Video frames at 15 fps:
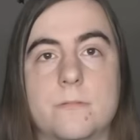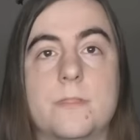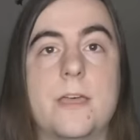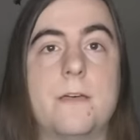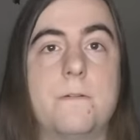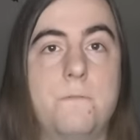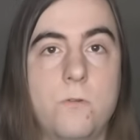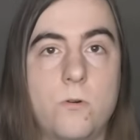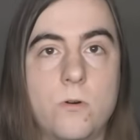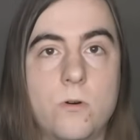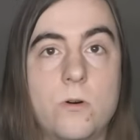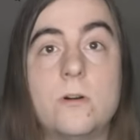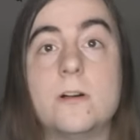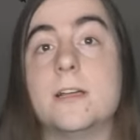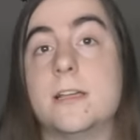
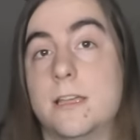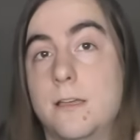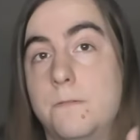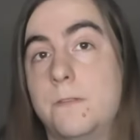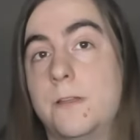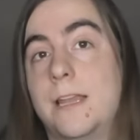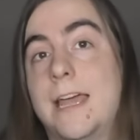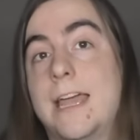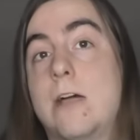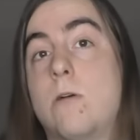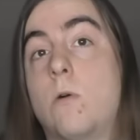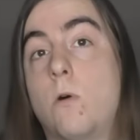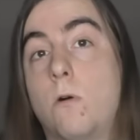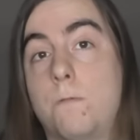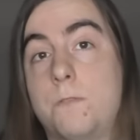Therefore, if the
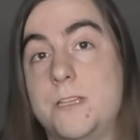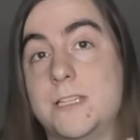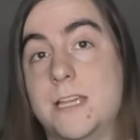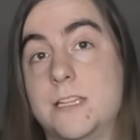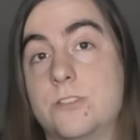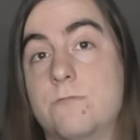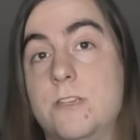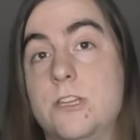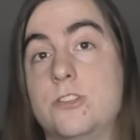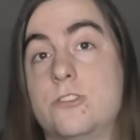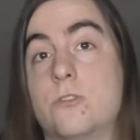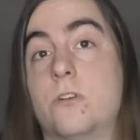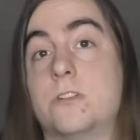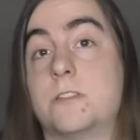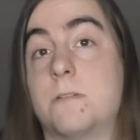layout of these 8
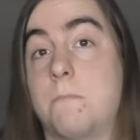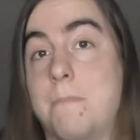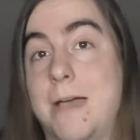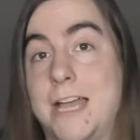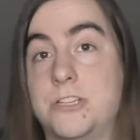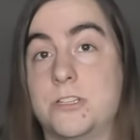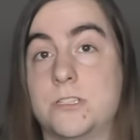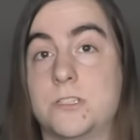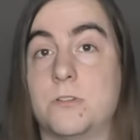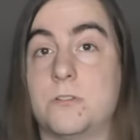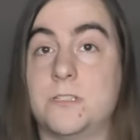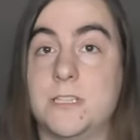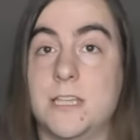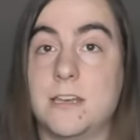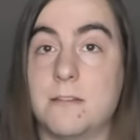screenshots matches
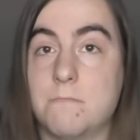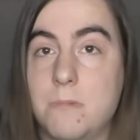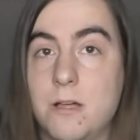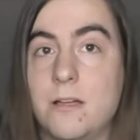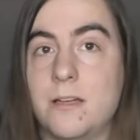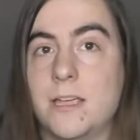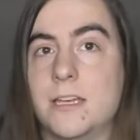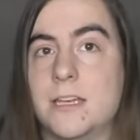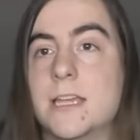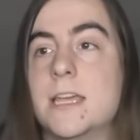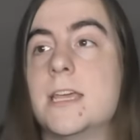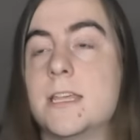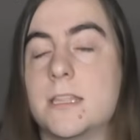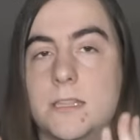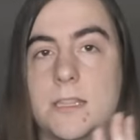those seen in mine,
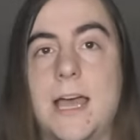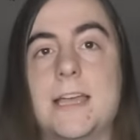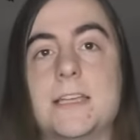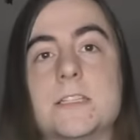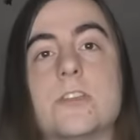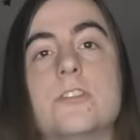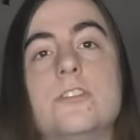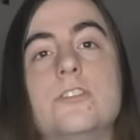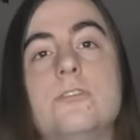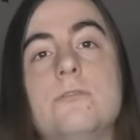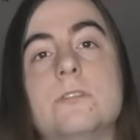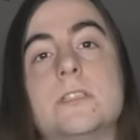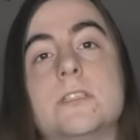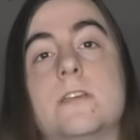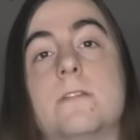that is
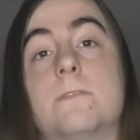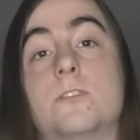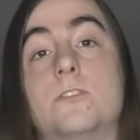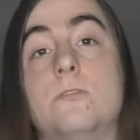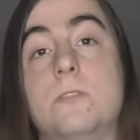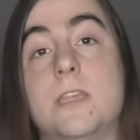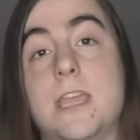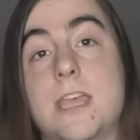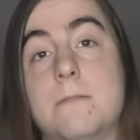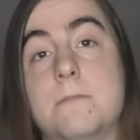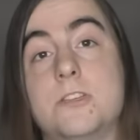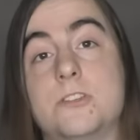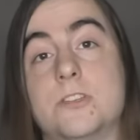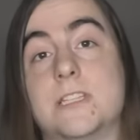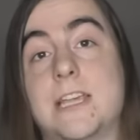conducive to the
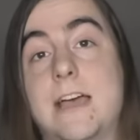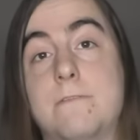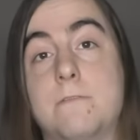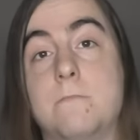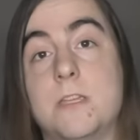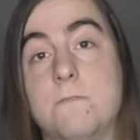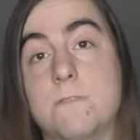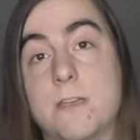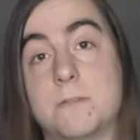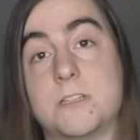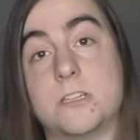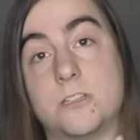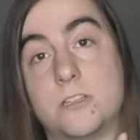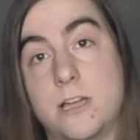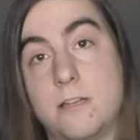images having been
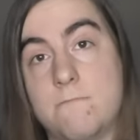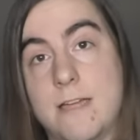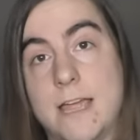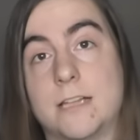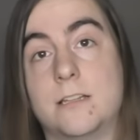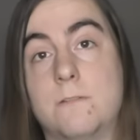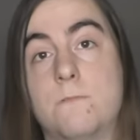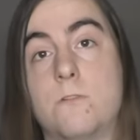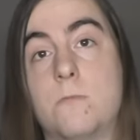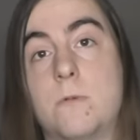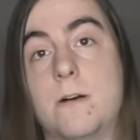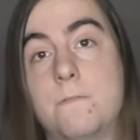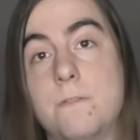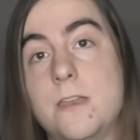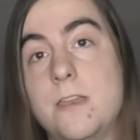ripped directly from
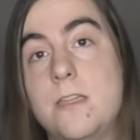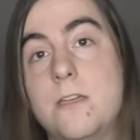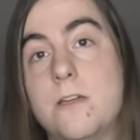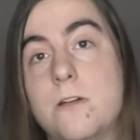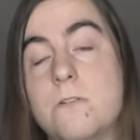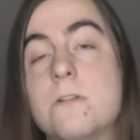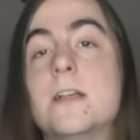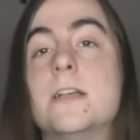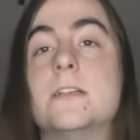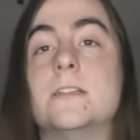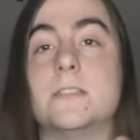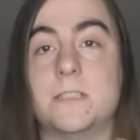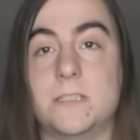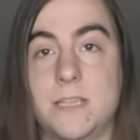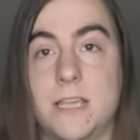our video,
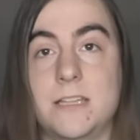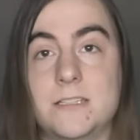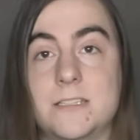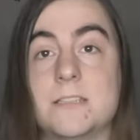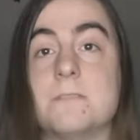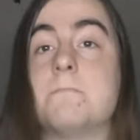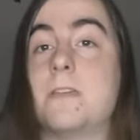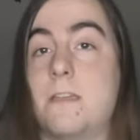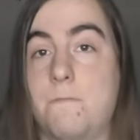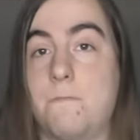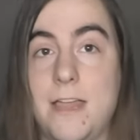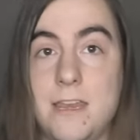since if